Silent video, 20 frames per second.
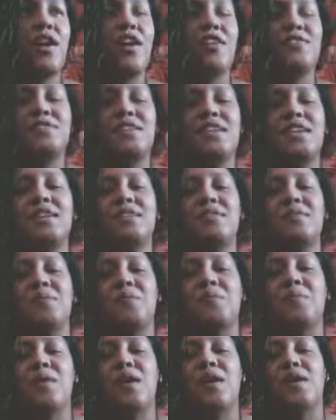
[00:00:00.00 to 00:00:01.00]

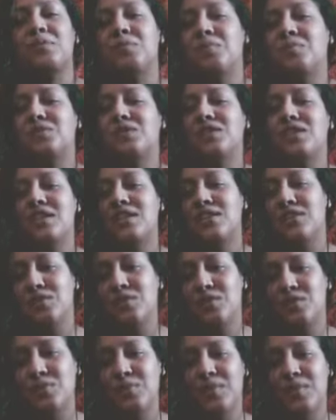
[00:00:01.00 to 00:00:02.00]
often really good
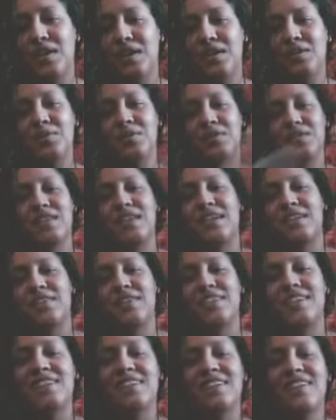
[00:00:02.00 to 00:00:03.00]
with one or the
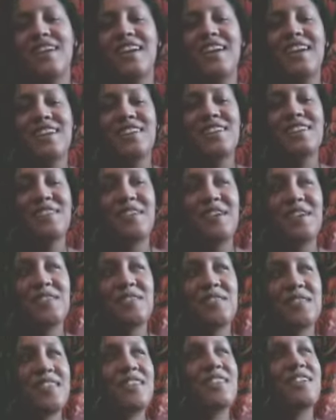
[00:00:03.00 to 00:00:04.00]
other. You
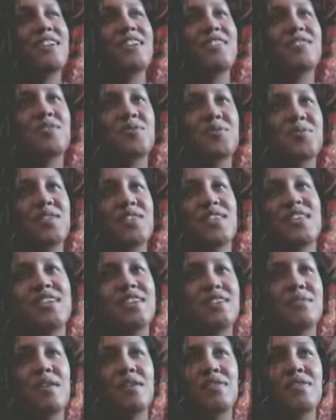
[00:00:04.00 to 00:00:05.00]
know, they're either
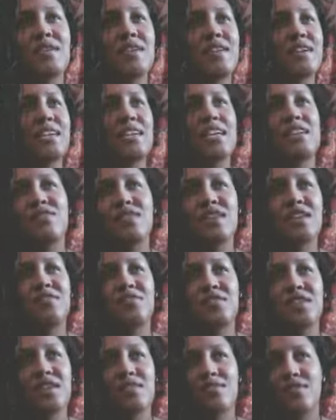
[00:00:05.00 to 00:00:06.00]
they're a
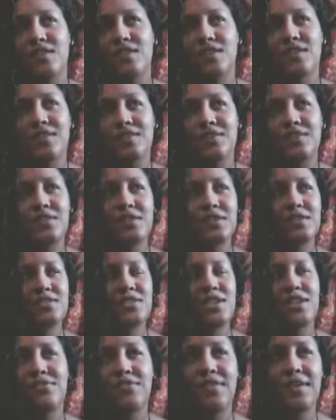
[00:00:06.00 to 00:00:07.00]
giver, they're always
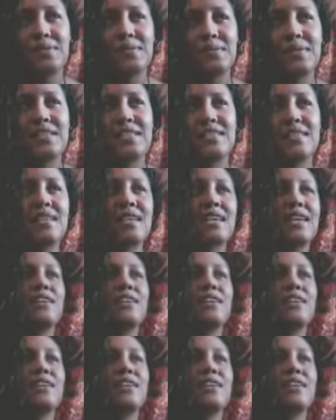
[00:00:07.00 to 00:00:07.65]
trying to find ways to